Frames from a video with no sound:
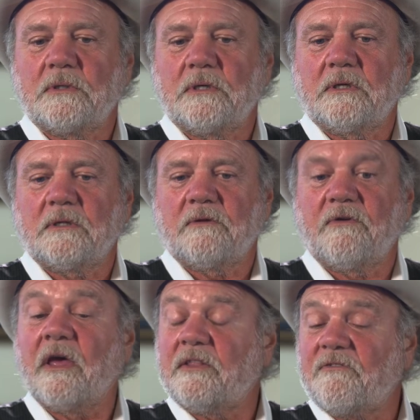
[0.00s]
and
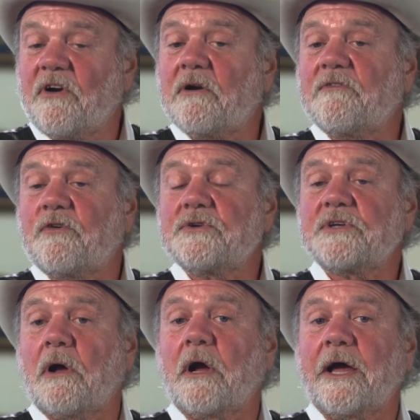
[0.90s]
the very first
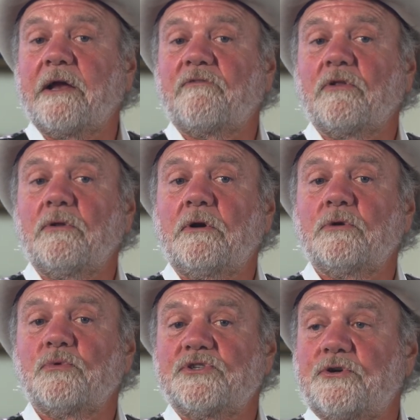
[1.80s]
song I ever
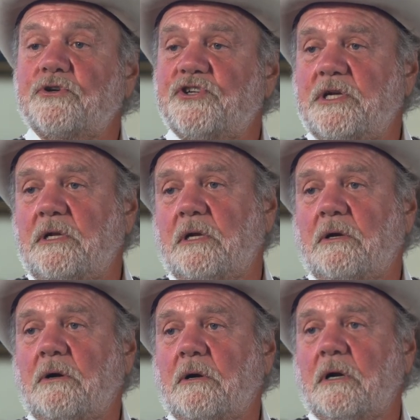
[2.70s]
learned was "Your Cheating
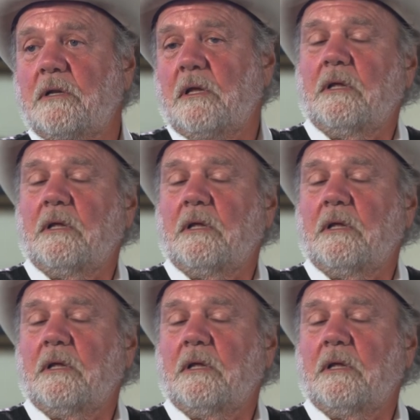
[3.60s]
Heart,"